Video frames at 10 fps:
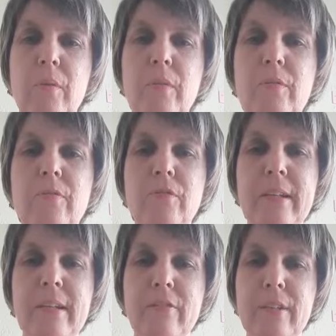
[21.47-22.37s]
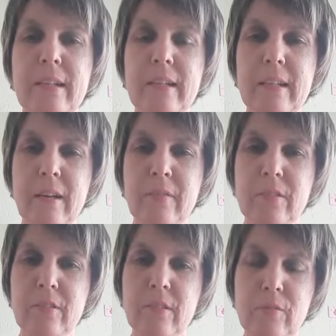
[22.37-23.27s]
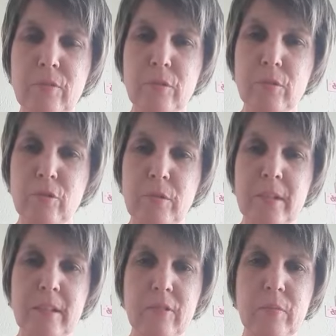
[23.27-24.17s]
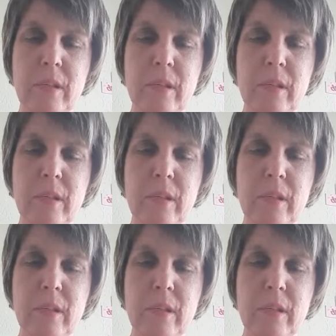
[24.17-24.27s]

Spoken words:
we would really, really love it if you could join us.